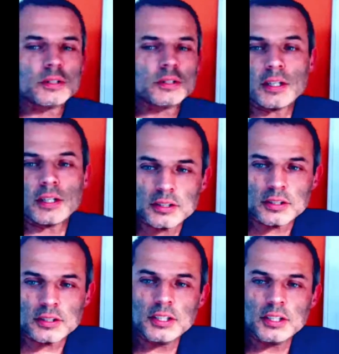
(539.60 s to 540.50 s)
where
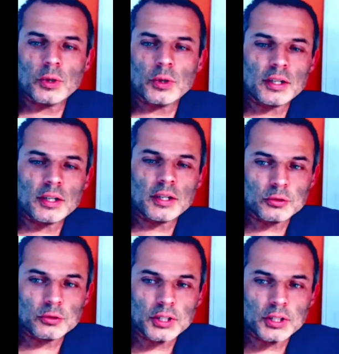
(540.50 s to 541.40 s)
natural gas is
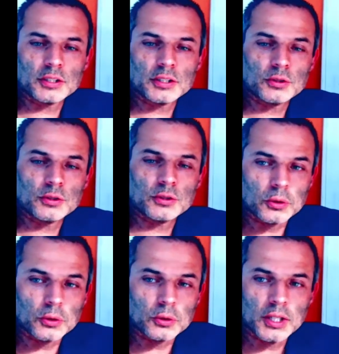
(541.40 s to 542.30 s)
stored in
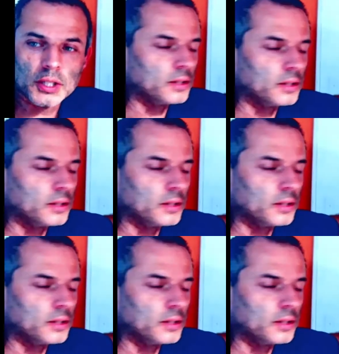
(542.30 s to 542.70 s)
this